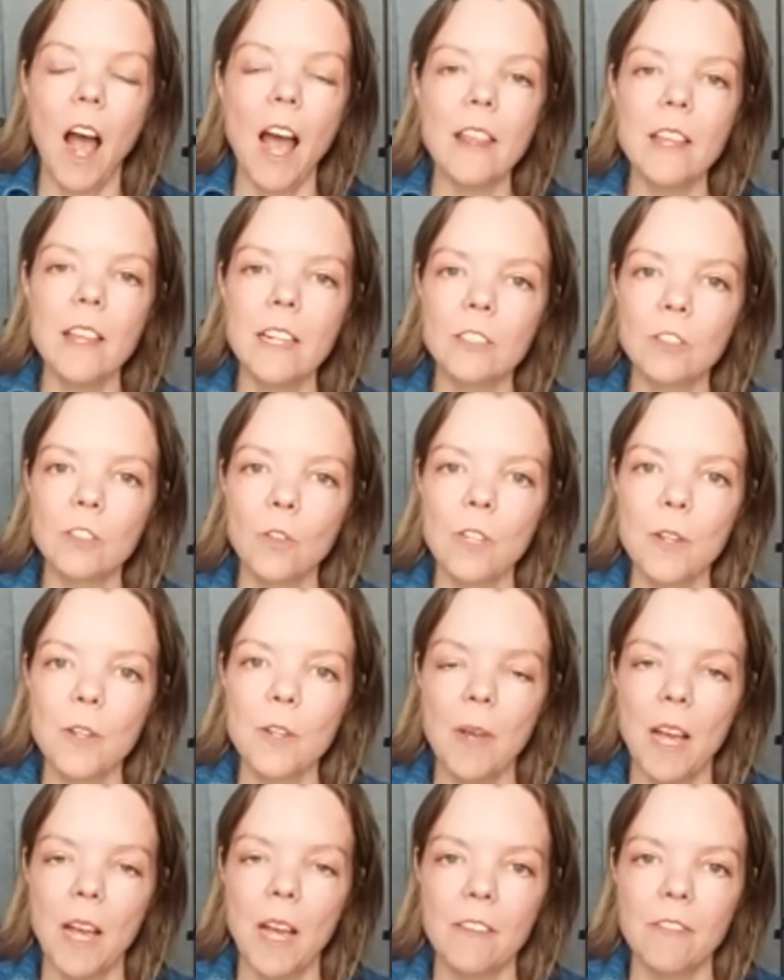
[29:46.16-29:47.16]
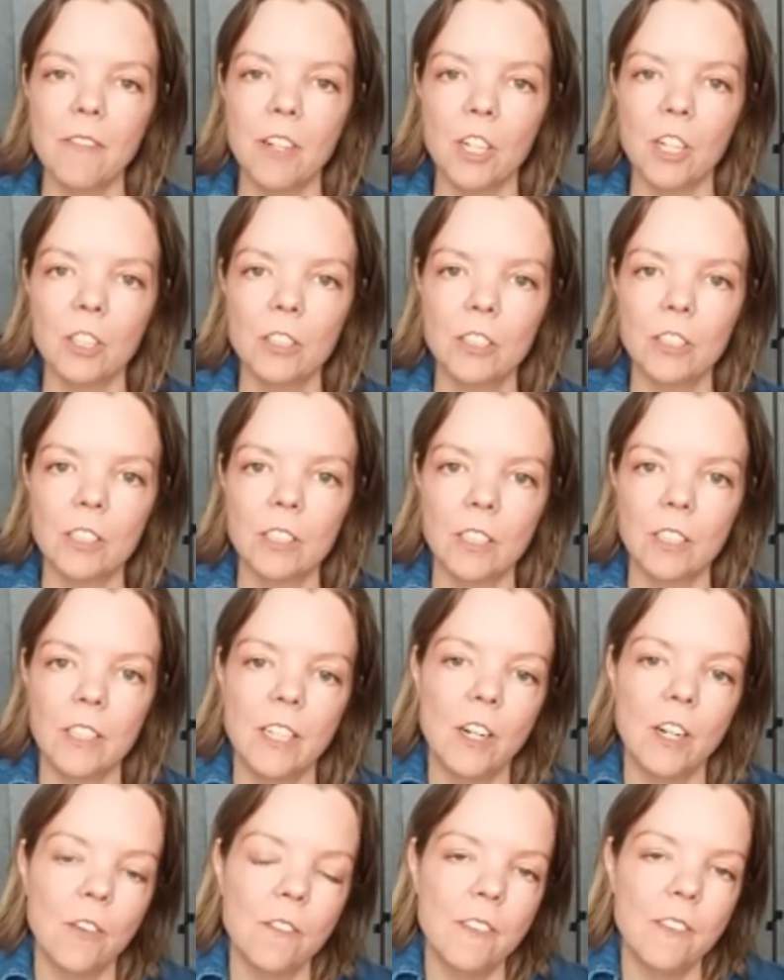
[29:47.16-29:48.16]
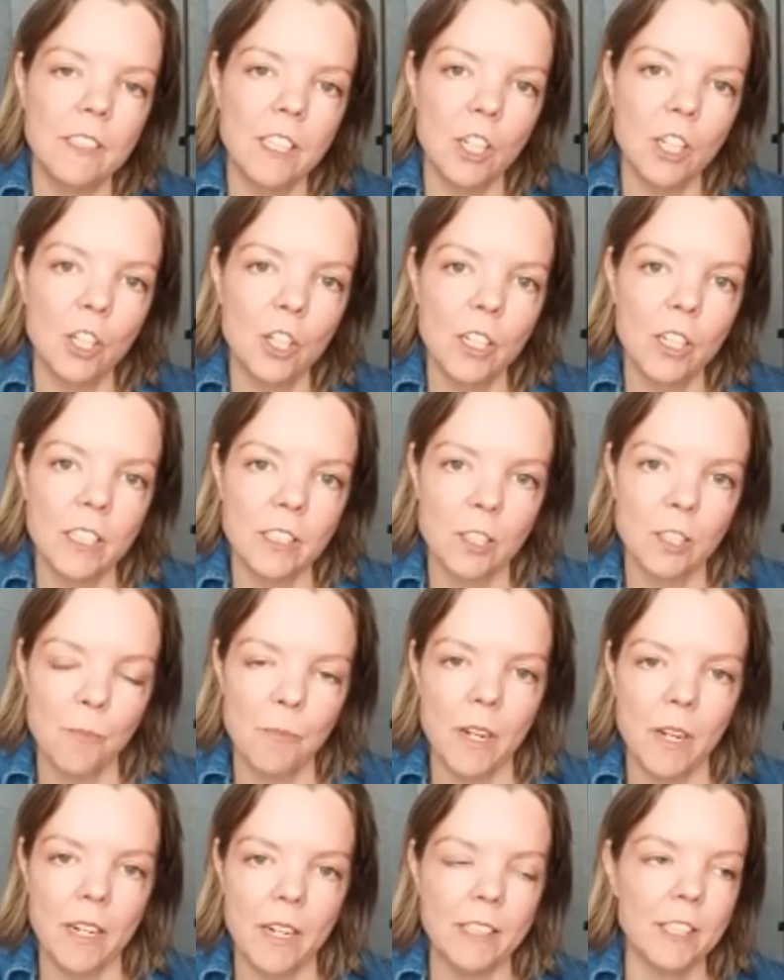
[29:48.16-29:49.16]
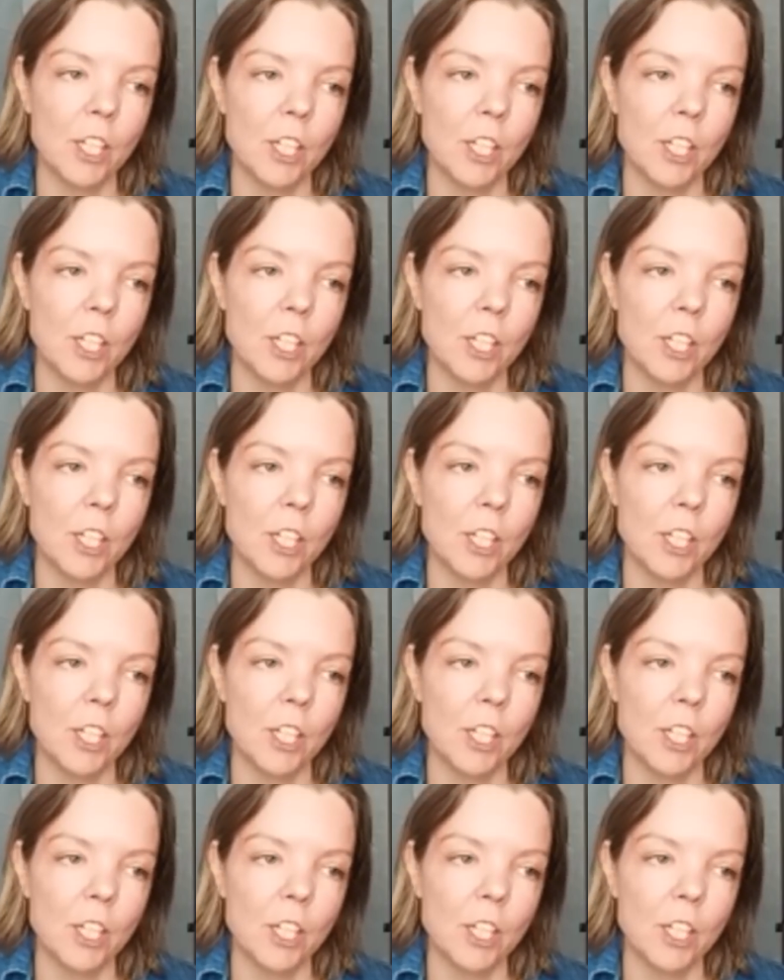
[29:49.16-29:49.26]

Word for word: I think it's only bad if it hurts, you know, if is it hurting somebody?